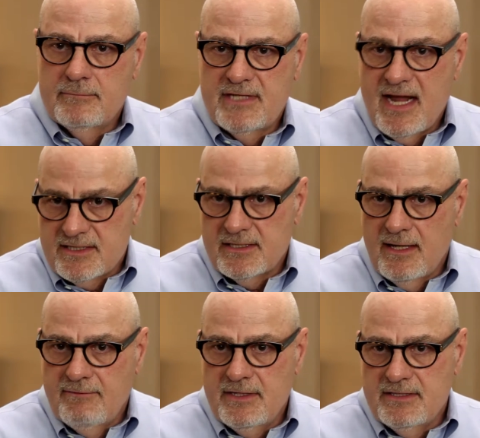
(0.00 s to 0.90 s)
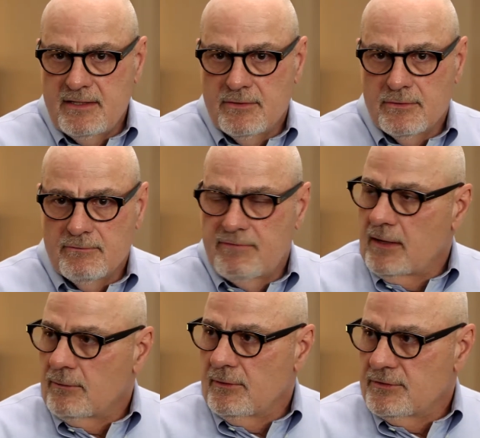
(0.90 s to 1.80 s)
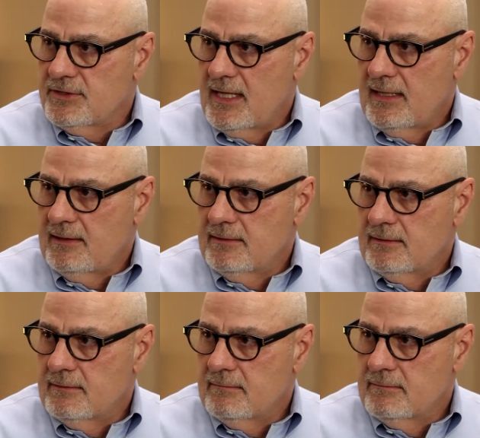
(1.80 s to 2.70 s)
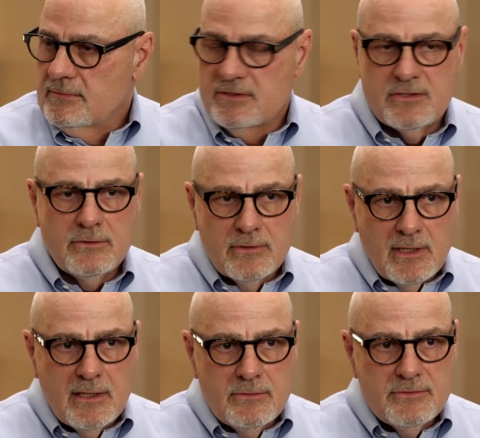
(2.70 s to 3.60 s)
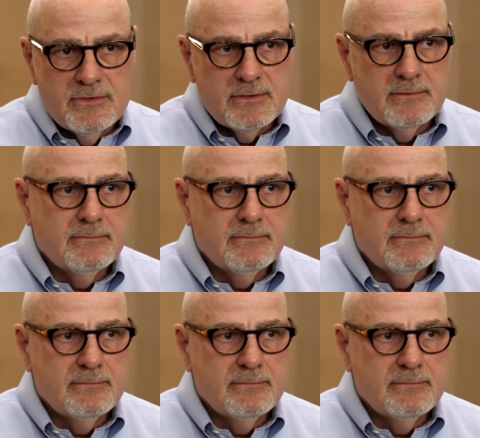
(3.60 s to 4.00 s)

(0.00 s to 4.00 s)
Tax levies, either federal or state. Student loans.